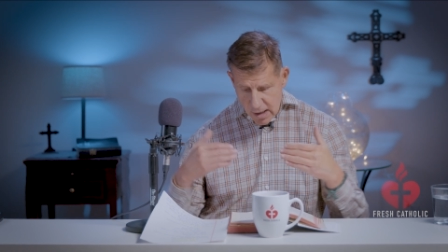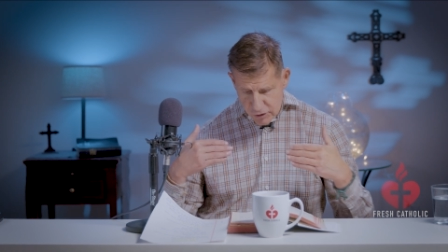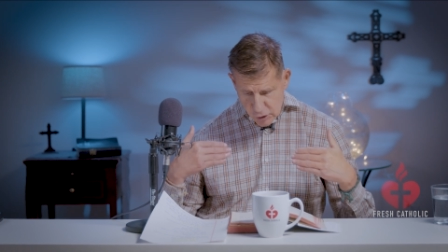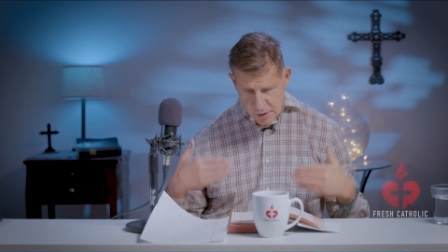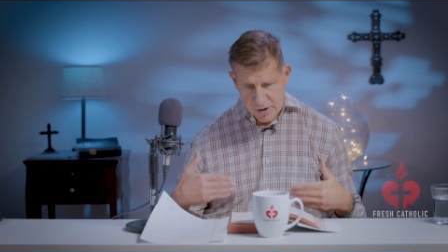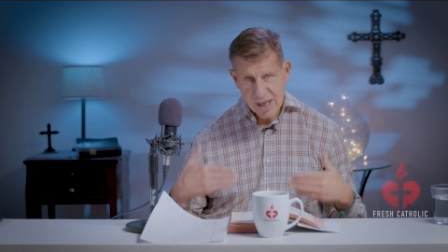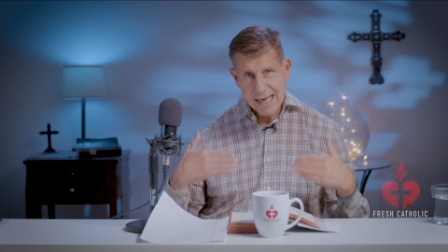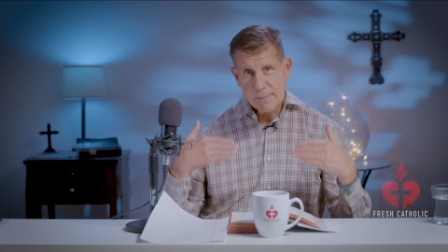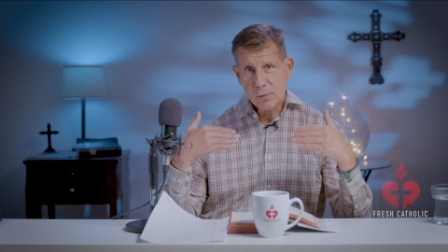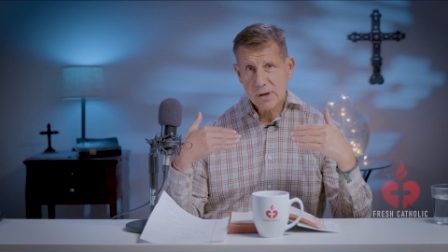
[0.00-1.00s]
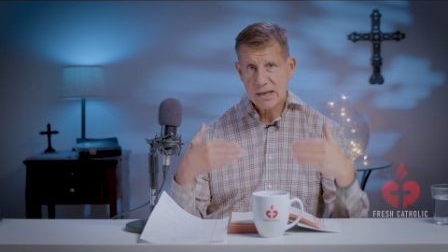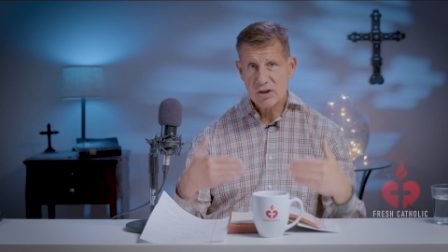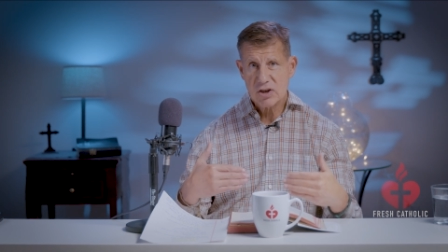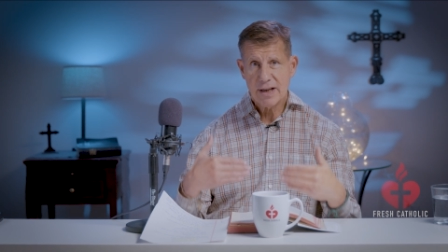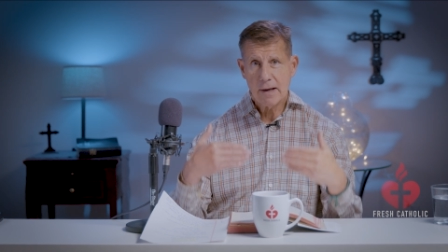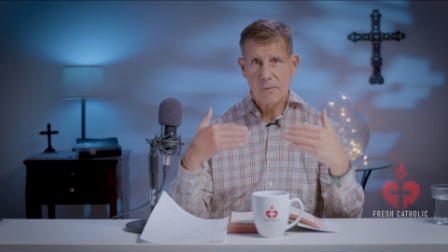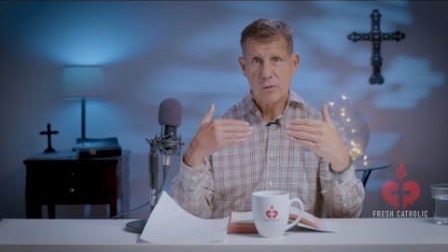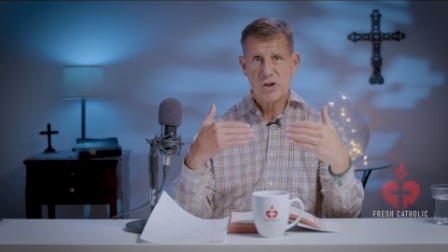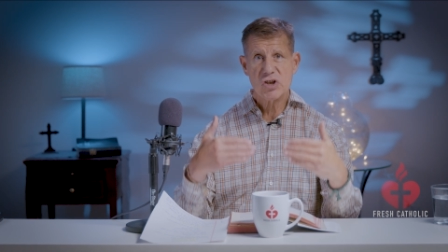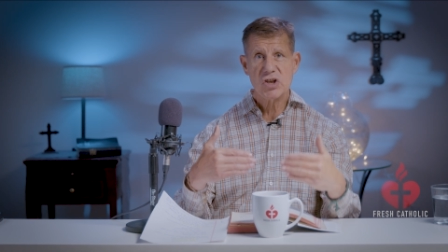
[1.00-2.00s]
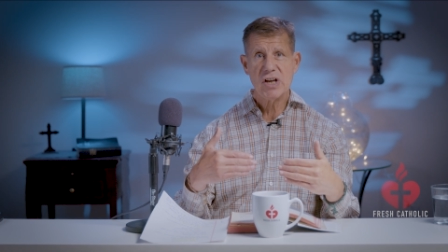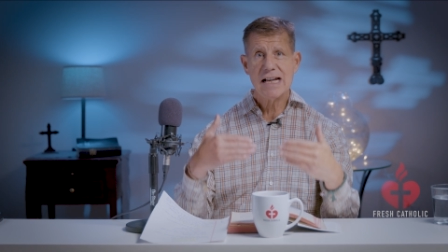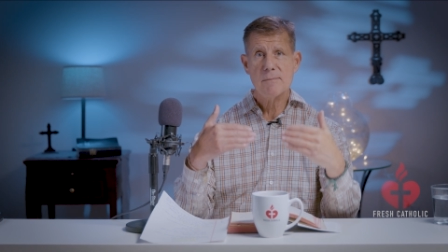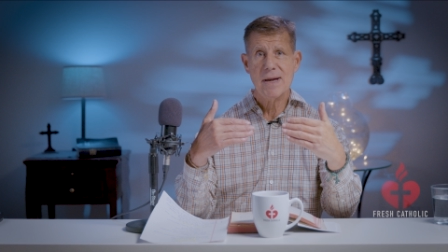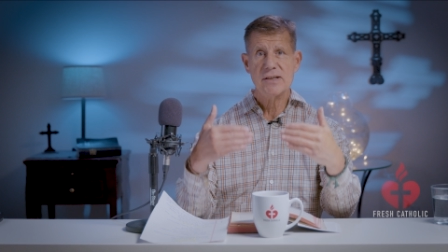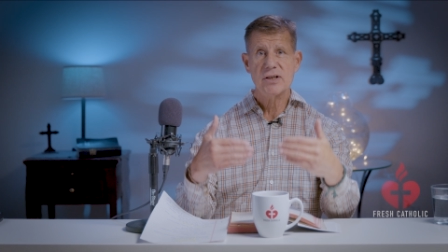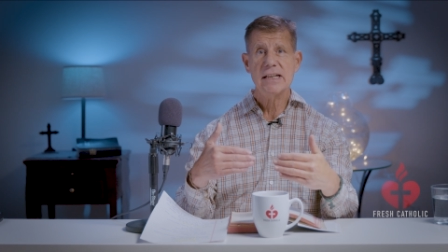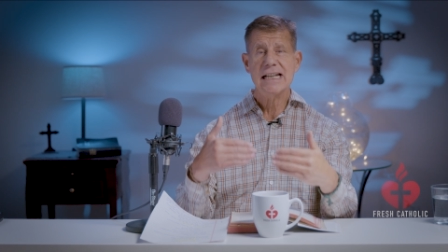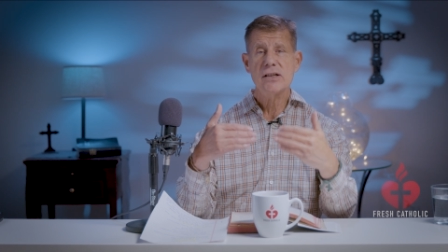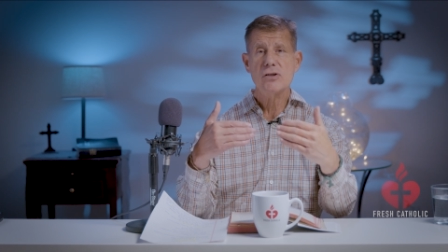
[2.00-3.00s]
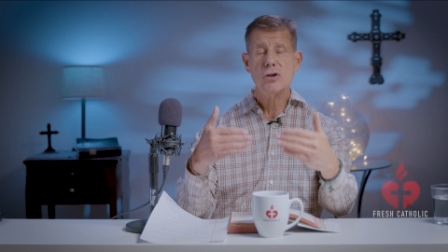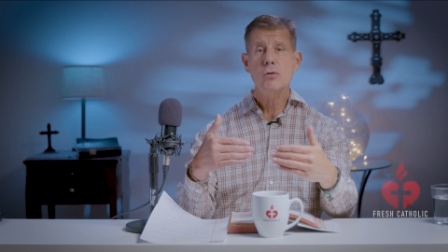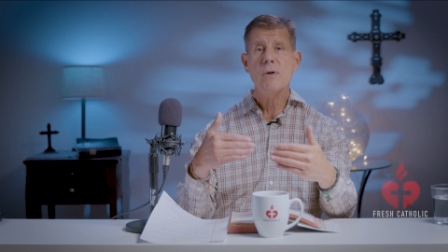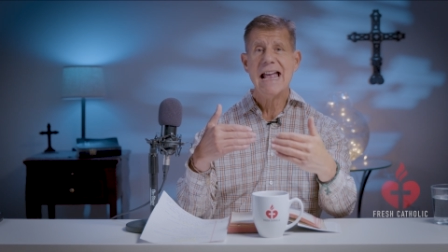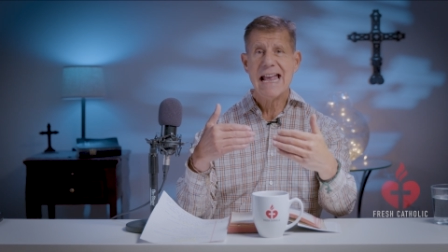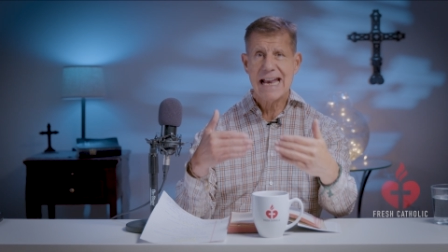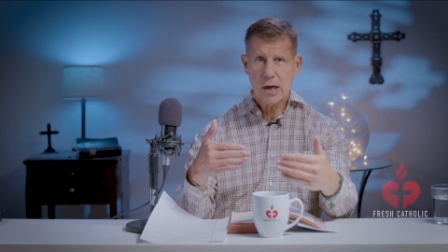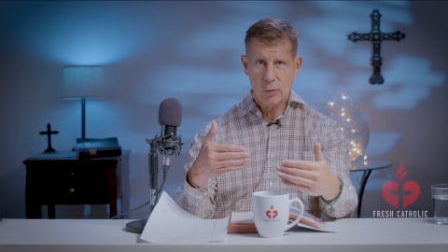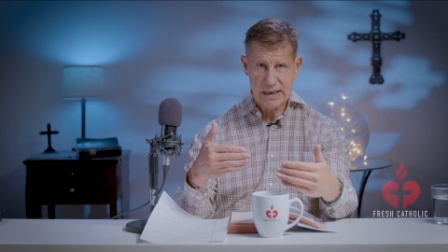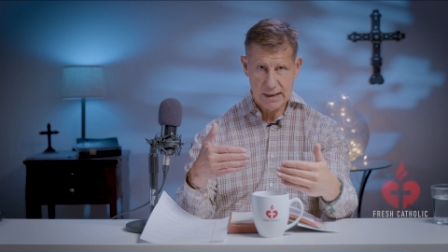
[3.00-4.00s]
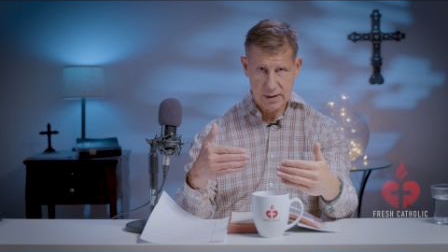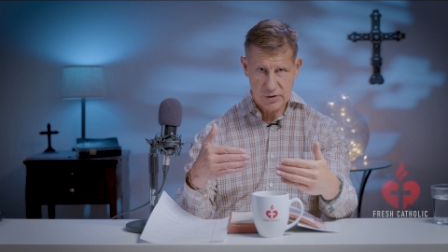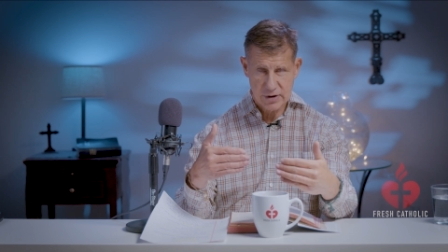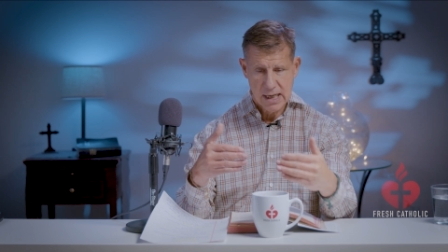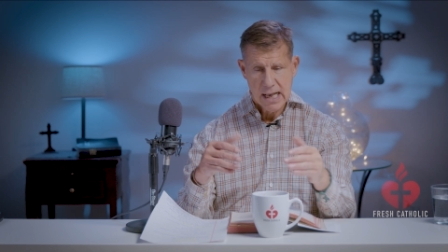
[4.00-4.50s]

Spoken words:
So the temple itself was segmented into areas.